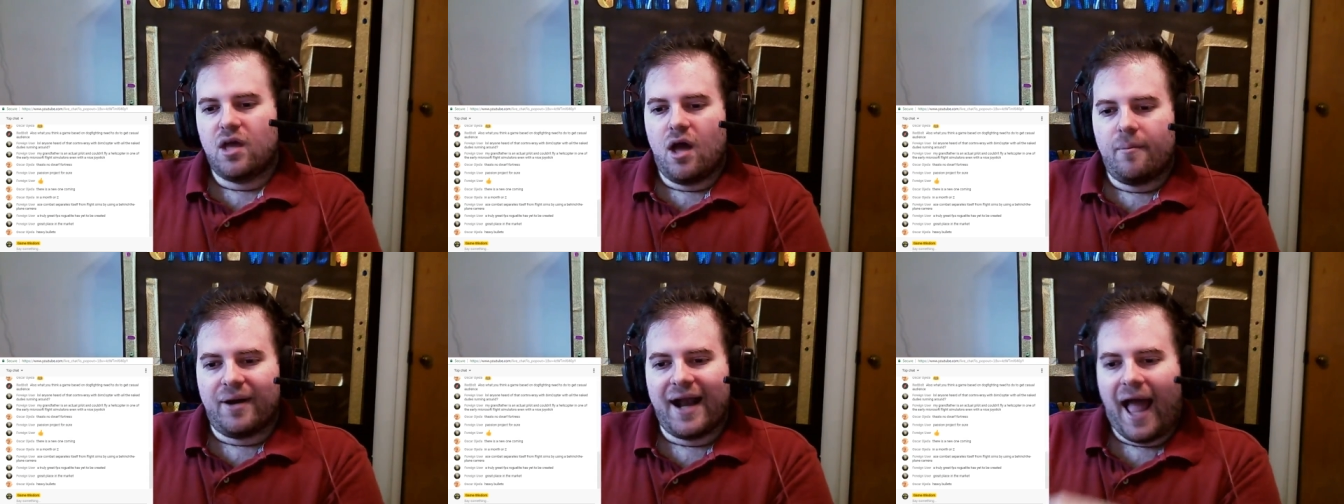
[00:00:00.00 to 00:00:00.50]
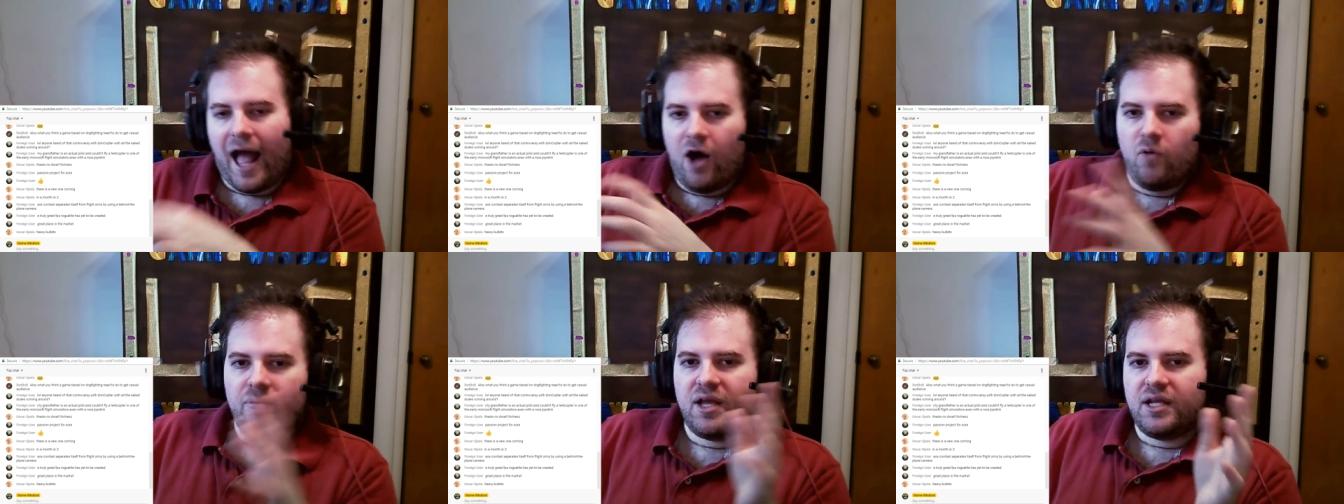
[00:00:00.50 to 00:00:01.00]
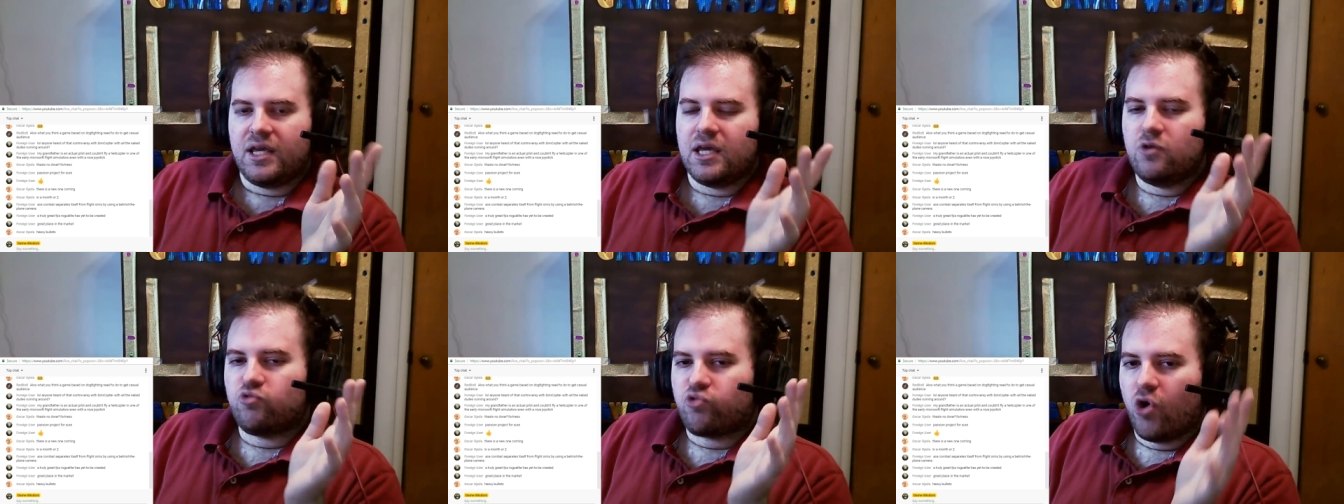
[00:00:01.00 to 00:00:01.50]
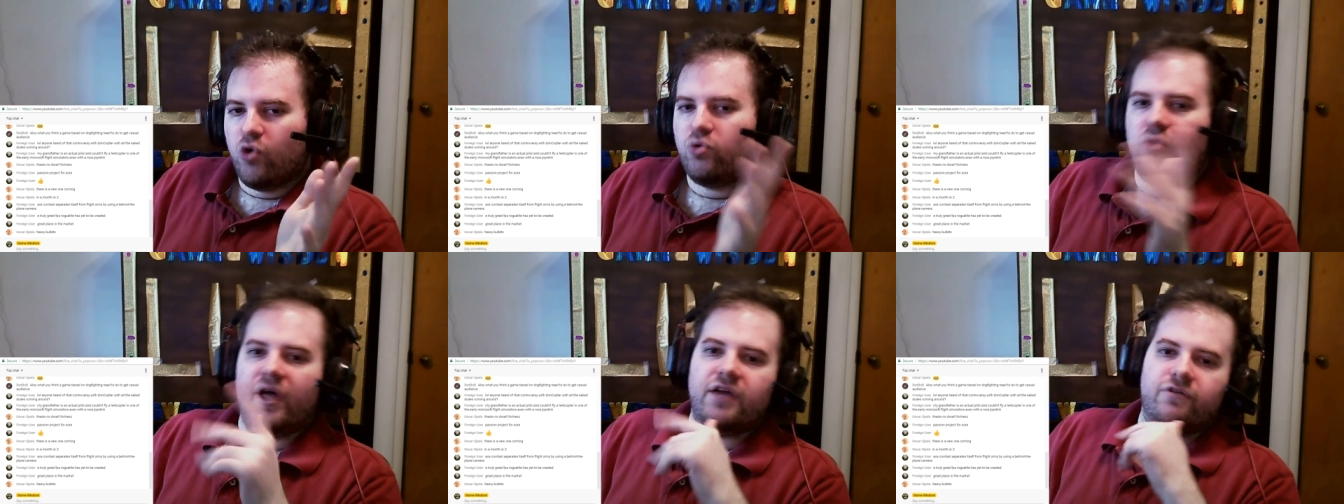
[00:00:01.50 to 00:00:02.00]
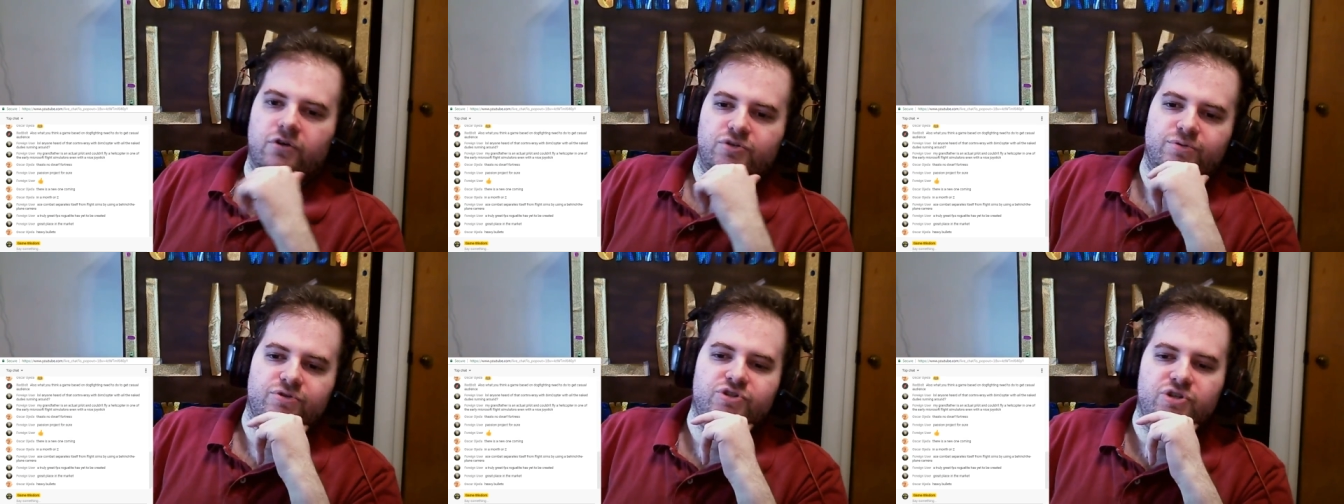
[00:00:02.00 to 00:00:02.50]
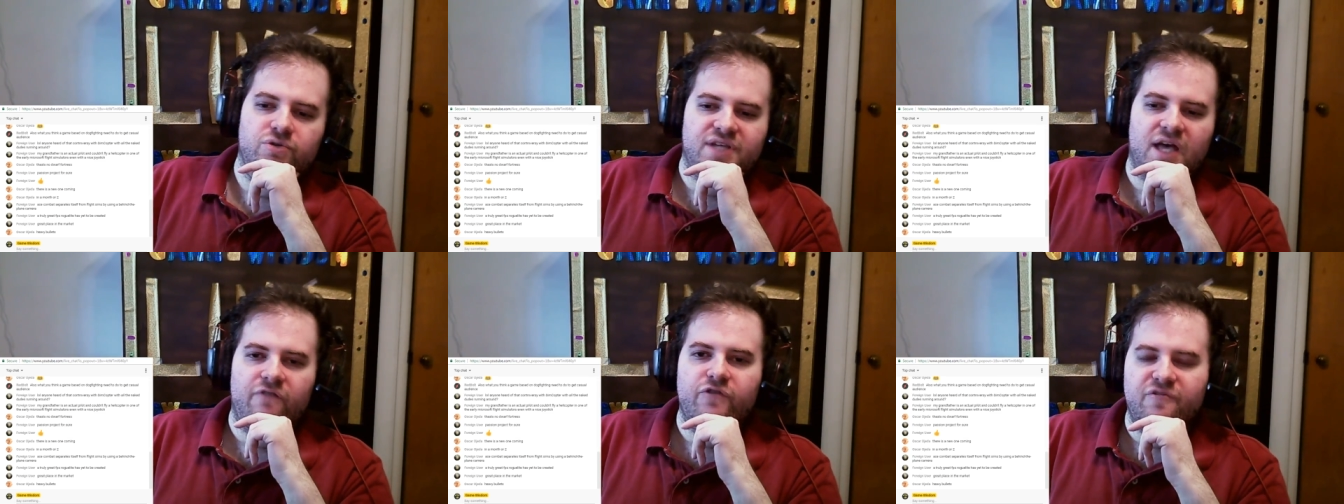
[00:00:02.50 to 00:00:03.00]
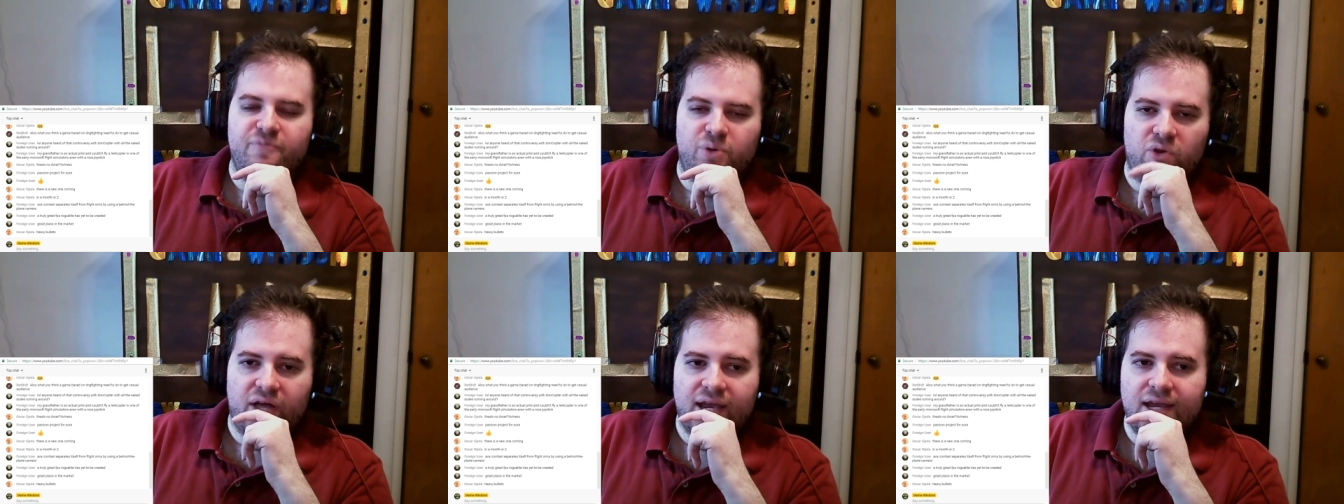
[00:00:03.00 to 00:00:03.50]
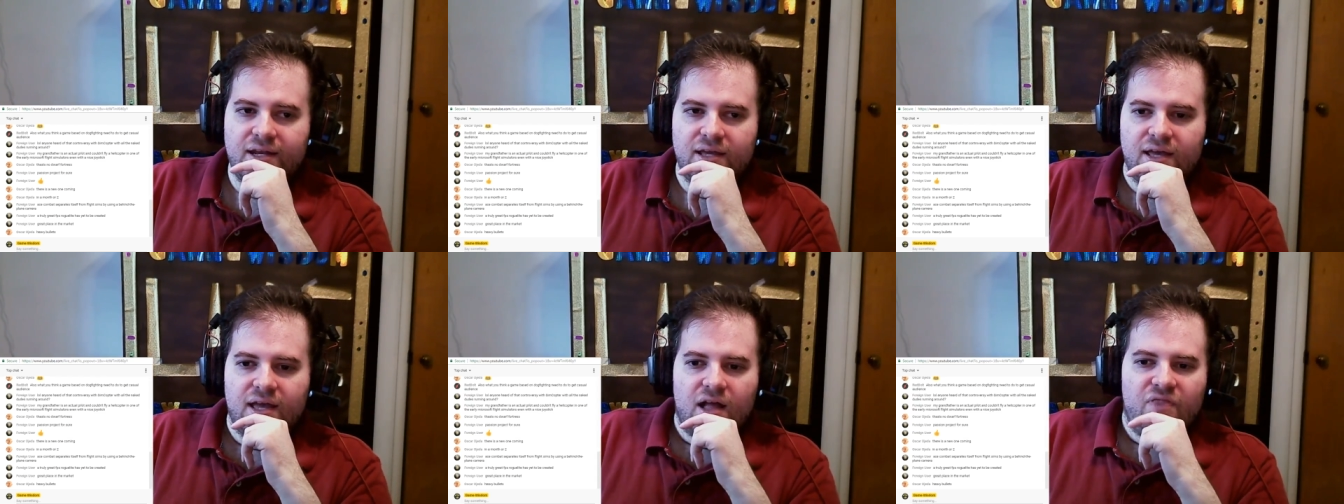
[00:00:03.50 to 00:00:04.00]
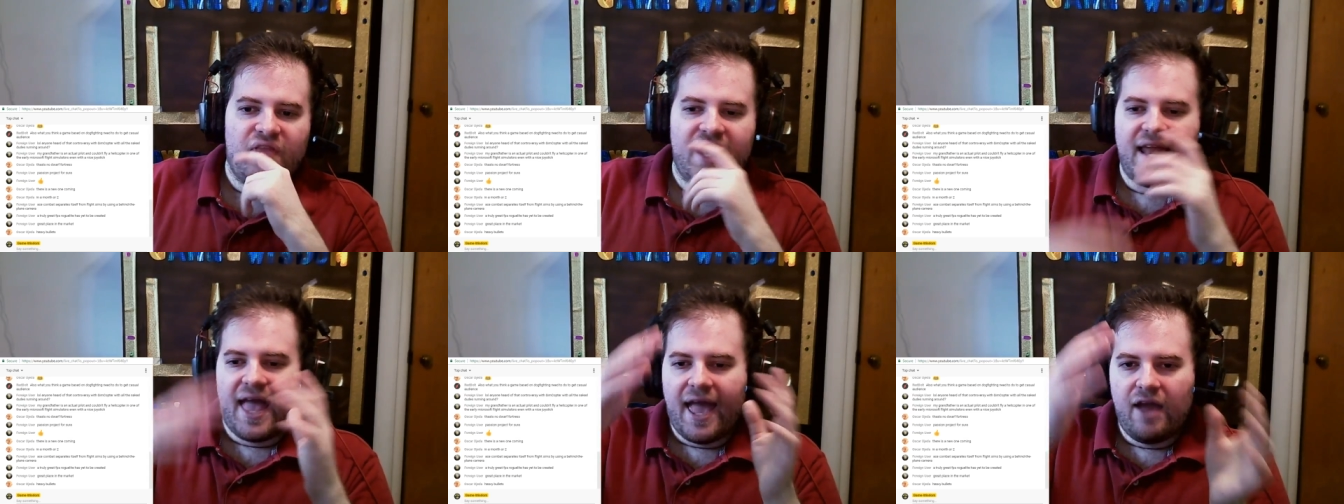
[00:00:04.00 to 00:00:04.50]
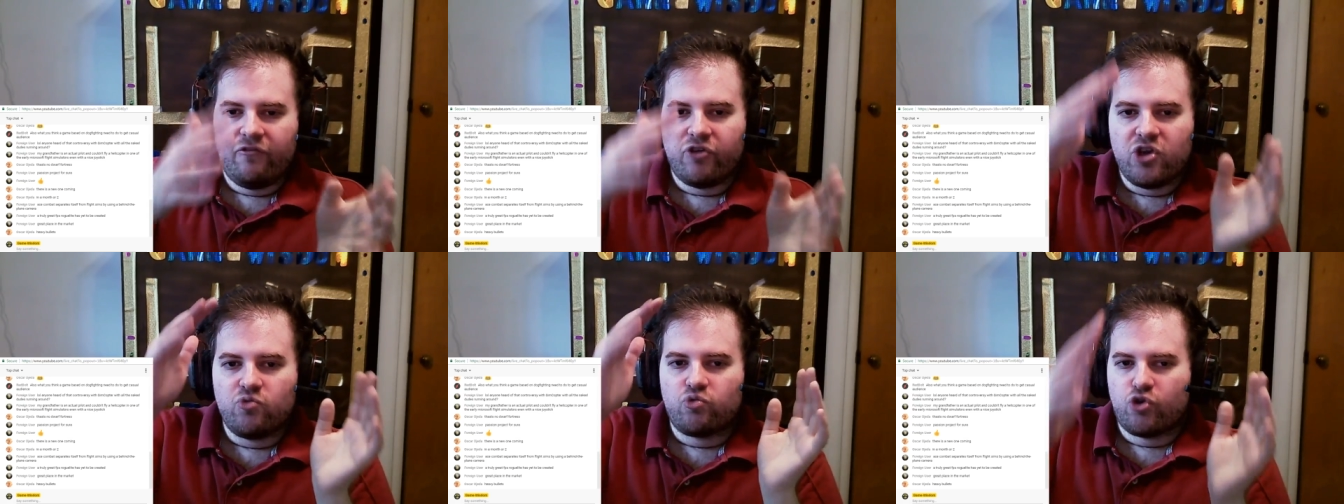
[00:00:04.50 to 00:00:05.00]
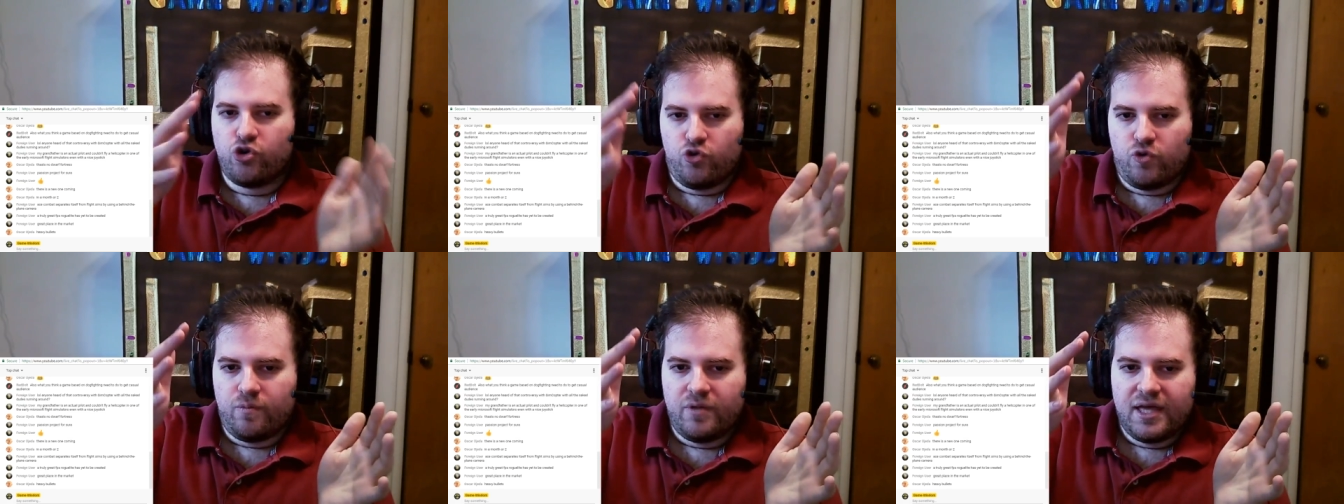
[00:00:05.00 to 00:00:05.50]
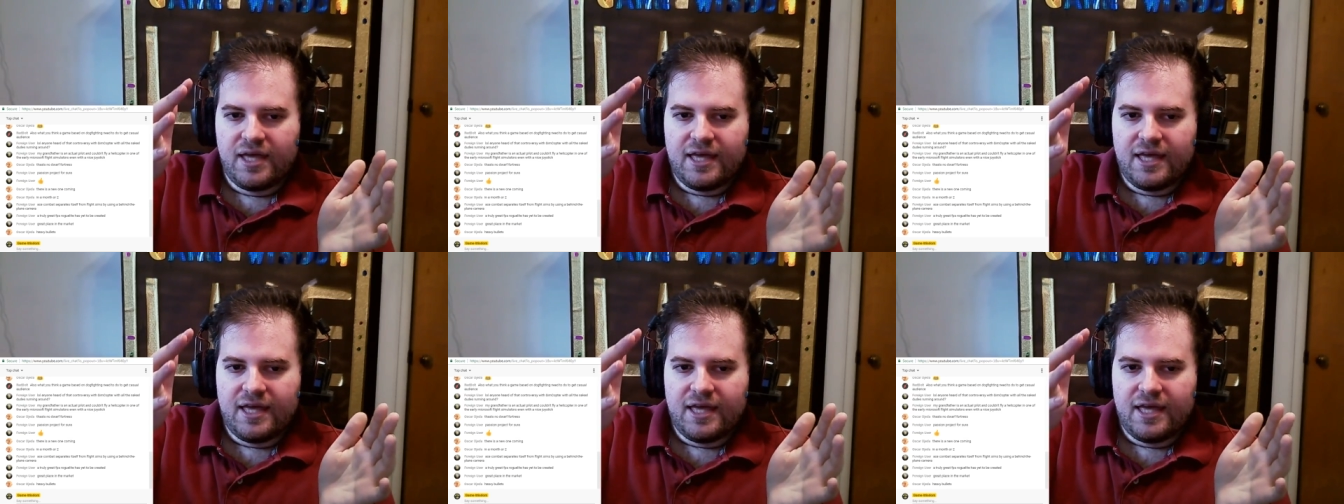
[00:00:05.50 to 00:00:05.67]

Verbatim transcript: But how many roguelike first-person shooters have we played that every room